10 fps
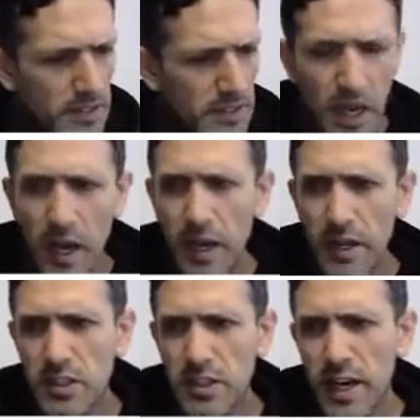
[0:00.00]
And
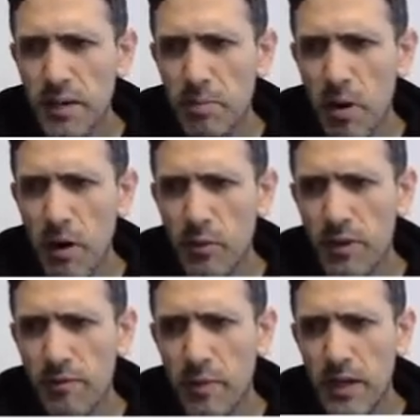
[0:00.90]
the second part
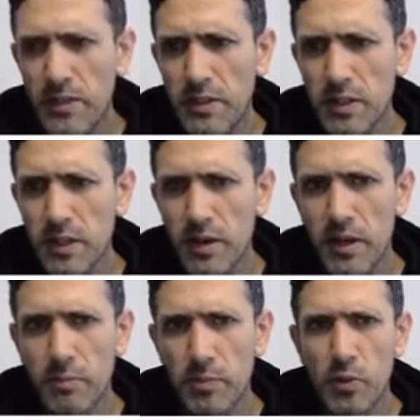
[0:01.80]
we've basically already
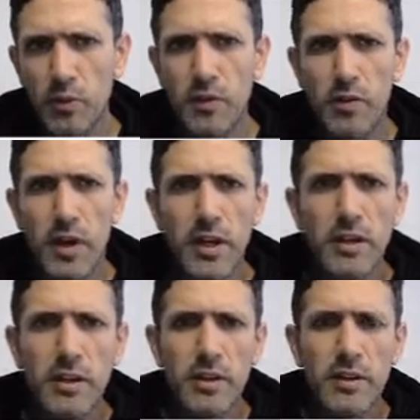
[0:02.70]
proved
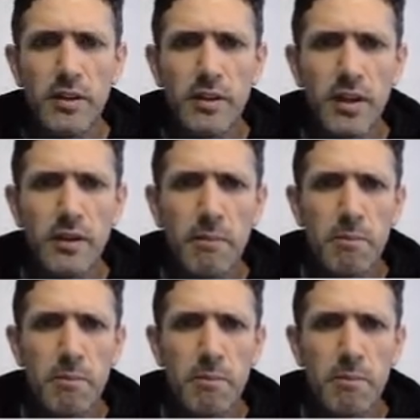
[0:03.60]
already. Okay.